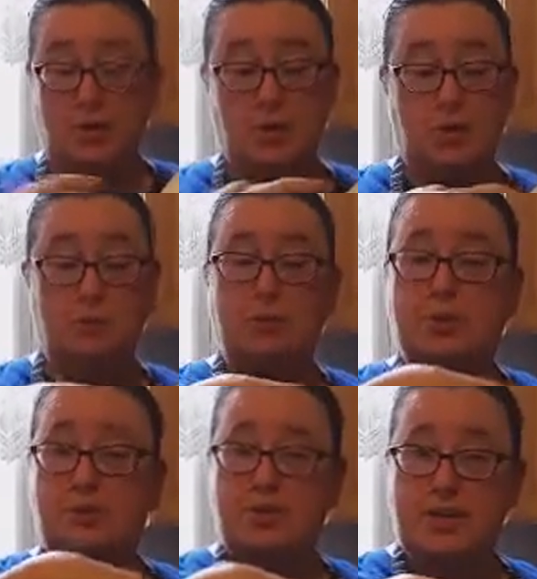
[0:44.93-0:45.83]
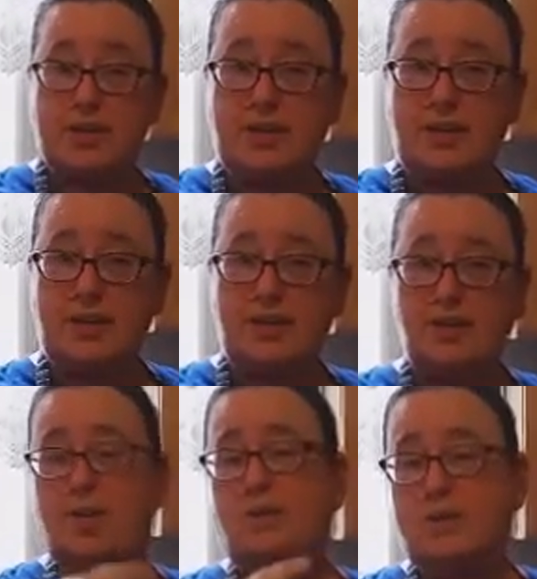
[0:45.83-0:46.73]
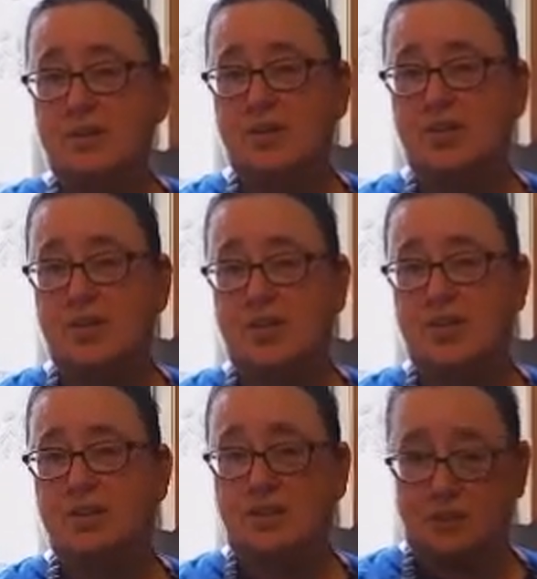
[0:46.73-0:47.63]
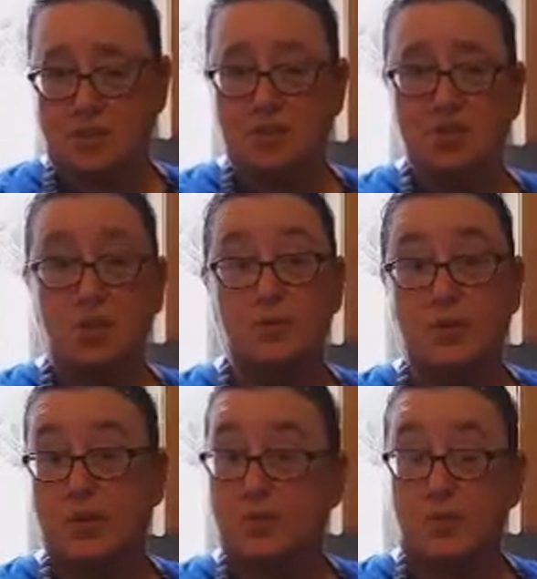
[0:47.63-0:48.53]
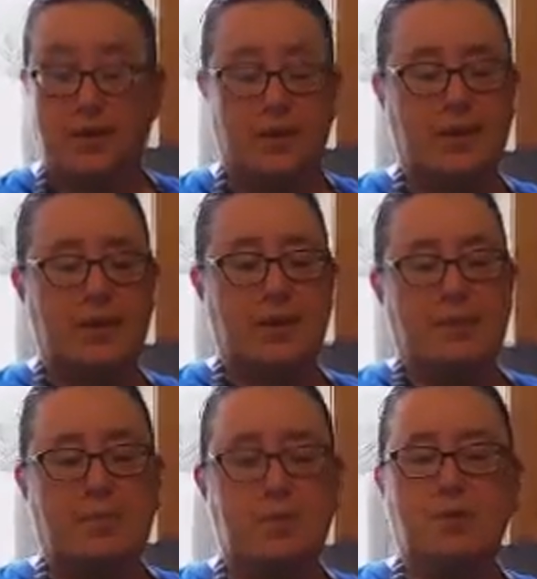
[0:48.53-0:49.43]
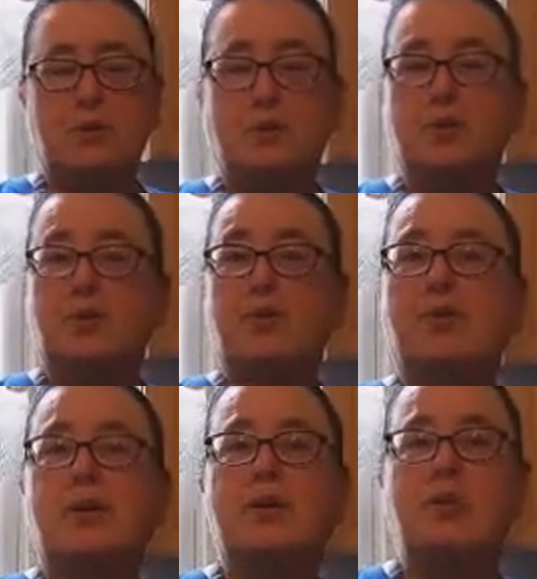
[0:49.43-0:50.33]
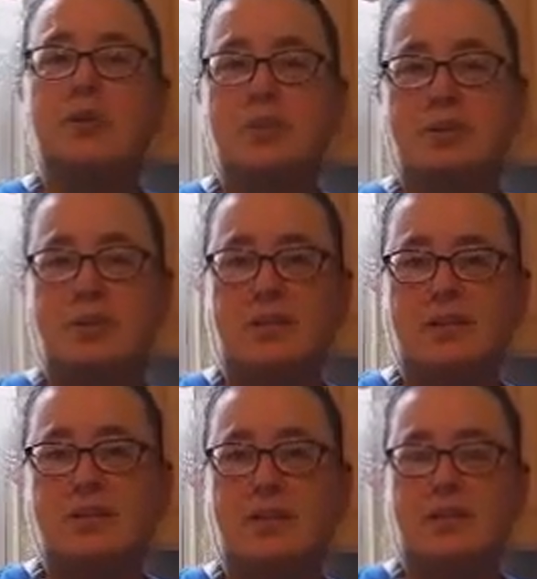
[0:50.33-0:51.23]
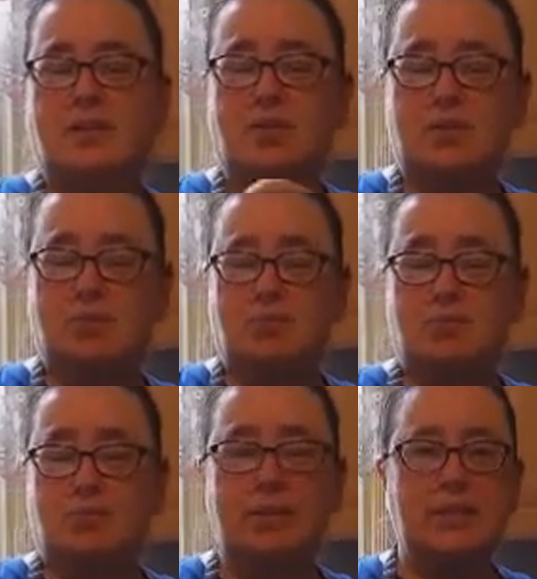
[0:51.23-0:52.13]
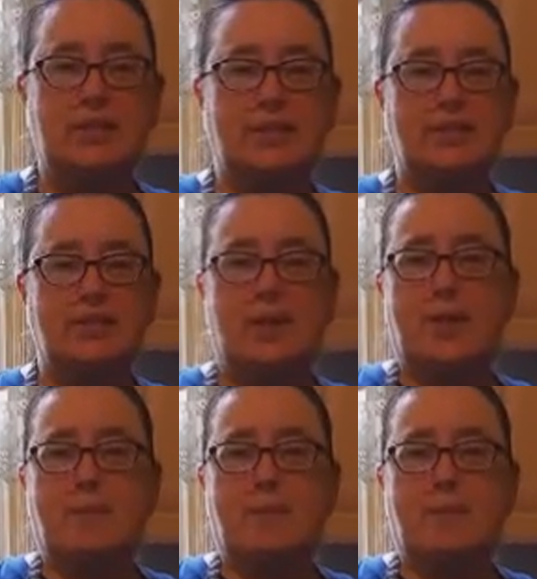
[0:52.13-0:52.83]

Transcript: You can put your dressing here, though I wouldn't suggest it because I'm going to show you another way, but you can put your crunchy things in here, which is really nice.